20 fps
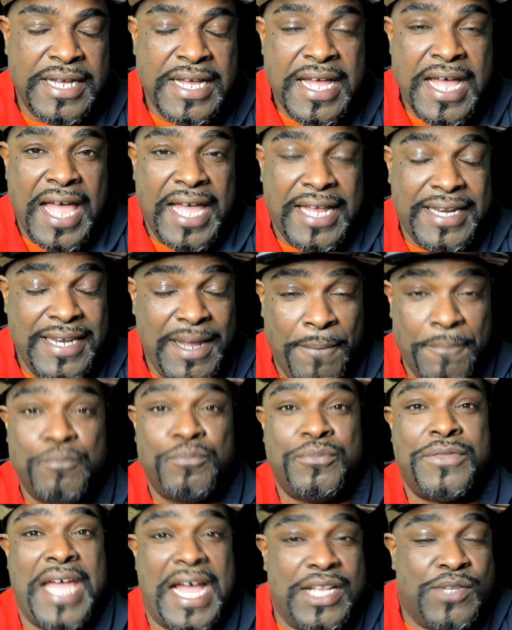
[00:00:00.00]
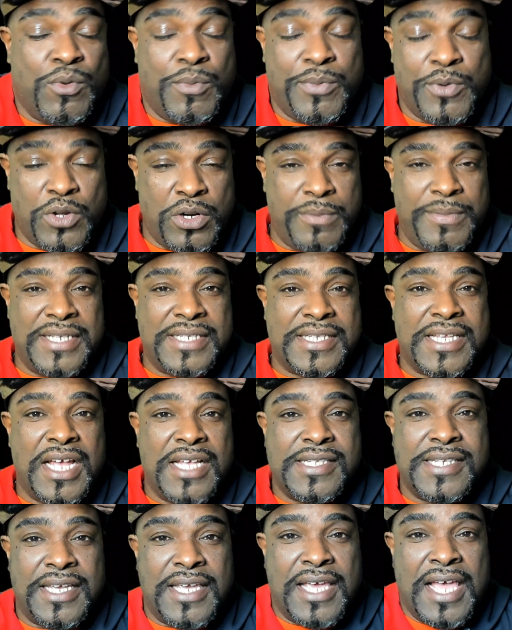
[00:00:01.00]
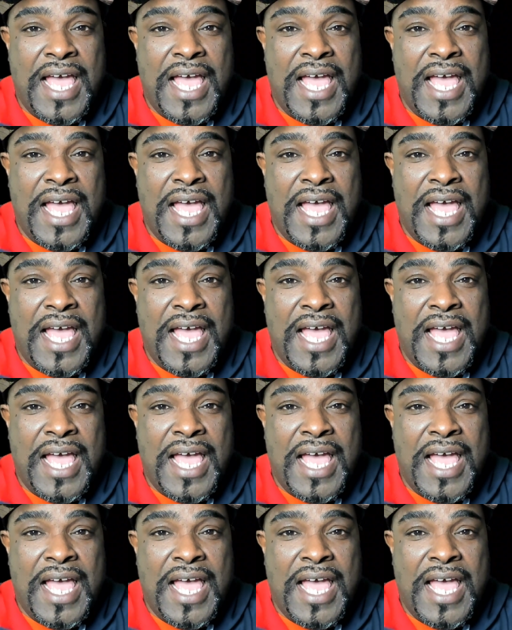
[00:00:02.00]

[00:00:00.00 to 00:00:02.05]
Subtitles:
And yep, that's what we're going to be discussing.